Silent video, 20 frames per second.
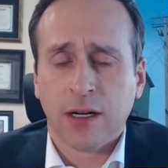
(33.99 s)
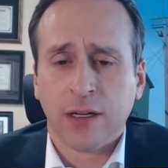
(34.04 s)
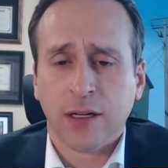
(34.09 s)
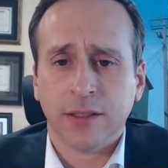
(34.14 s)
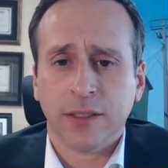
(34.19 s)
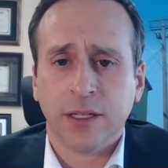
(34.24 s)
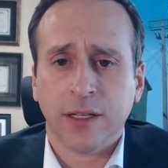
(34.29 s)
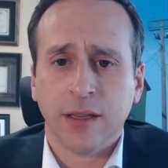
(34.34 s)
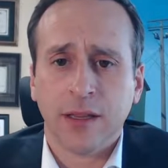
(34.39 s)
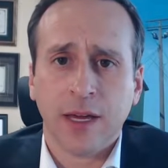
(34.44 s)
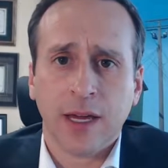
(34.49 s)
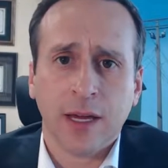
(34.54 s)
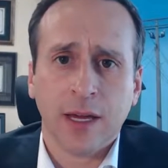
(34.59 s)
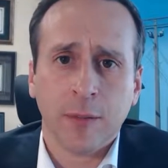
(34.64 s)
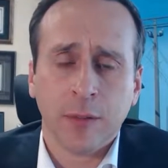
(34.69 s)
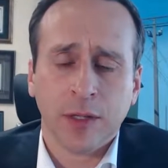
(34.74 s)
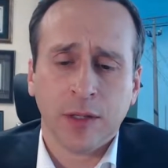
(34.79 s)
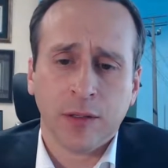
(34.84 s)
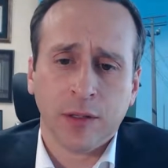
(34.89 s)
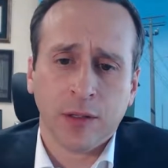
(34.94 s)
to them,
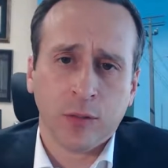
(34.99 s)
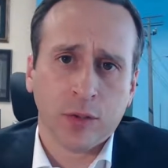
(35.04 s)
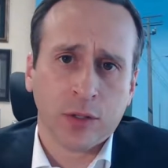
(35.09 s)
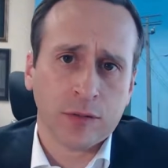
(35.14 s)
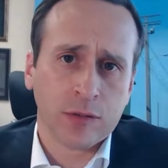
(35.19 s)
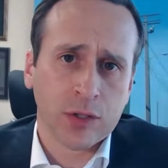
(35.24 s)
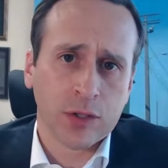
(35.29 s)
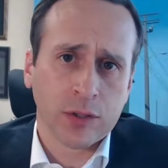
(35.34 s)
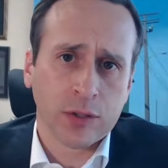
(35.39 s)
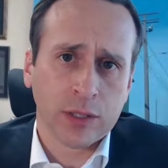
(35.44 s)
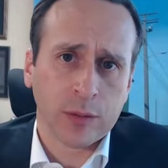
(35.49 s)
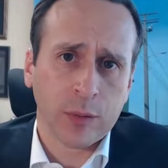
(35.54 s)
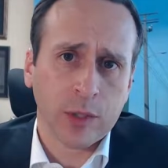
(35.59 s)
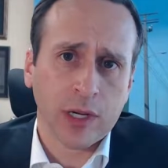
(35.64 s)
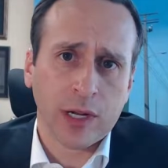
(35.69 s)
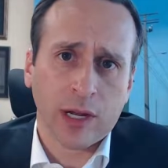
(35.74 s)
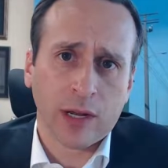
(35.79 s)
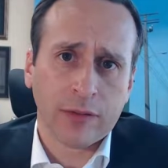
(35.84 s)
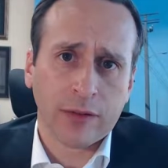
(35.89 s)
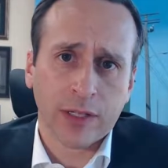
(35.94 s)
and would have certainly been
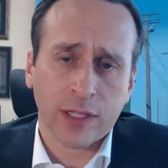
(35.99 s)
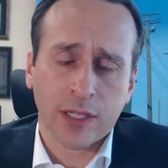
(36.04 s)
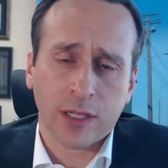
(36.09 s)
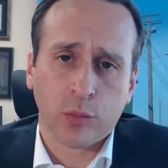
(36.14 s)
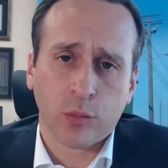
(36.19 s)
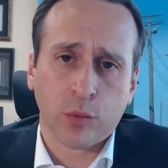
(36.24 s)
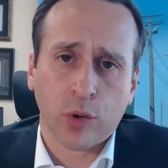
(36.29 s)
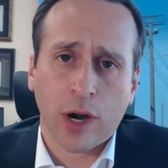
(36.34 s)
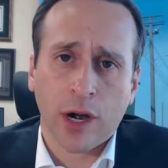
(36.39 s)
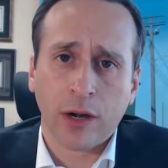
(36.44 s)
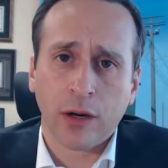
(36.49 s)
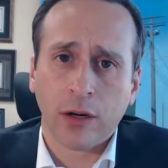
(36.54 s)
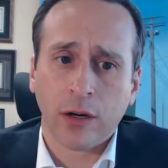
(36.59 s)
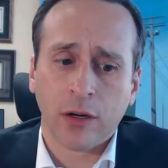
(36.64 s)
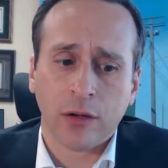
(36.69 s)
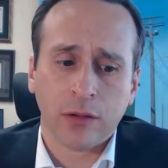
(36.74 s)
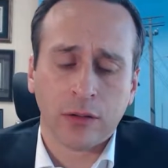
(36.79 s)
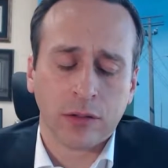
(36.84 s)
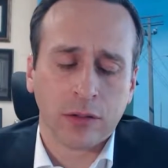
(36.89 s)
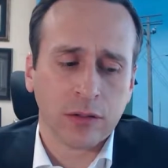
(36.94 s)
obvious to the prior
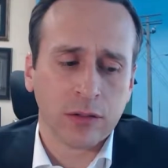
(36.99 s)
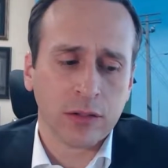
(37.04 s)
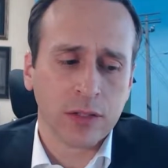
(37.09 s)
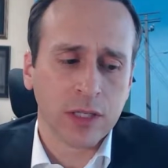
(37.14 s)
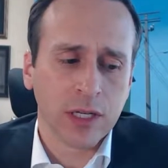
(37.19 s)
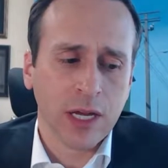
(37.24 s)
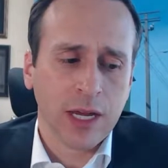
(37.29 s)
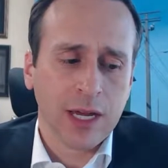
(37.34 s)
owners.